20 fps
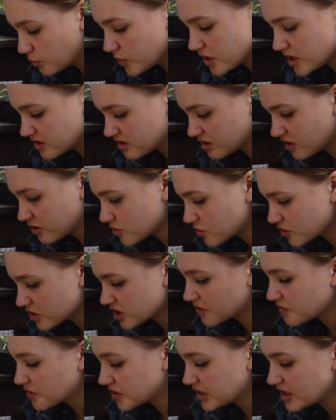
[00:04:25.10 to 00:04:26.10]
weeds and all sorts of
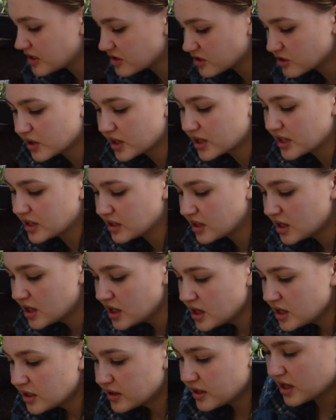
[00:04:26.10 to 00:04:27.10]
different things, so they get
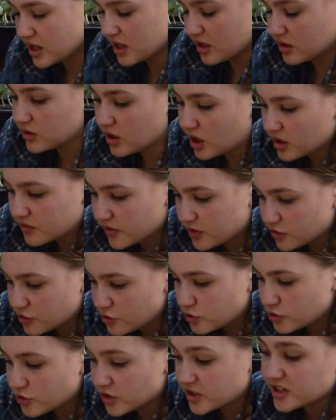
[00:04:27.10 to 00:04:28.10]
a lot of other
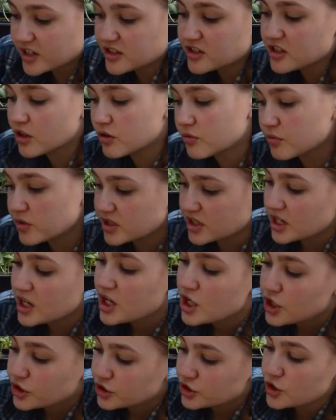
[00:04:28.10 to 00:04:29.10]
nutrients. That's another reason
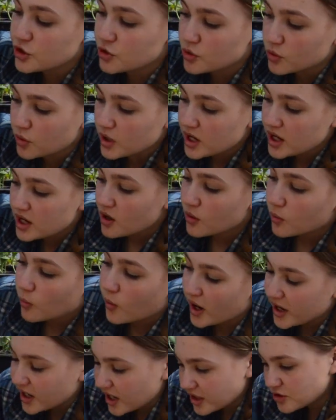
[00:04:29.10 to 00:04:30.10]
too
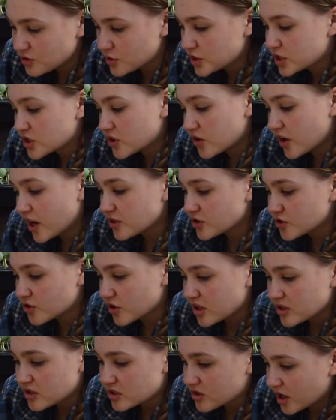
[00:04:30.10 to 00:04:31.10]
why I do scratch
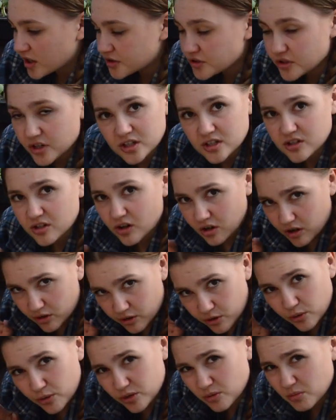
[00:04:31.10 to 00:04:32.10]
grains. Scratch grains are
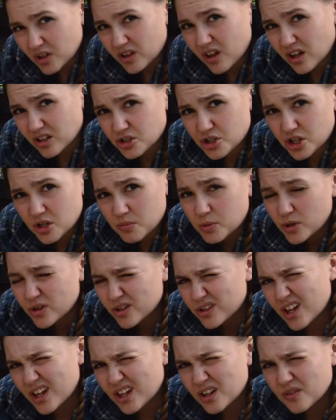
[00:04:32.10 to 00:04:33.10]
going to be a lot cheaper
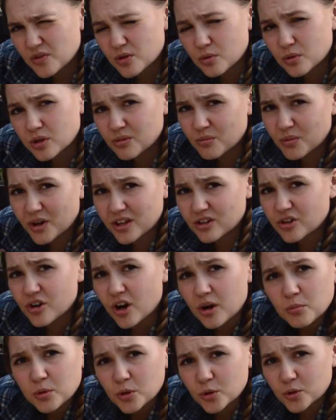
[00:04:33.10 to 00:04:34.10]
than if you were going to buy the
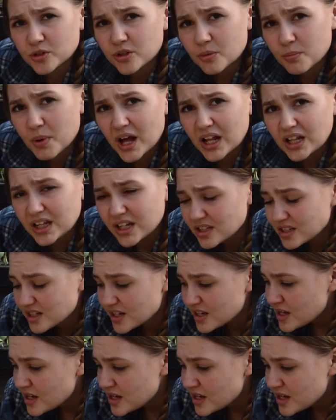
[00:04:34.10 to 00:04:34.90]
crumble or the pellet,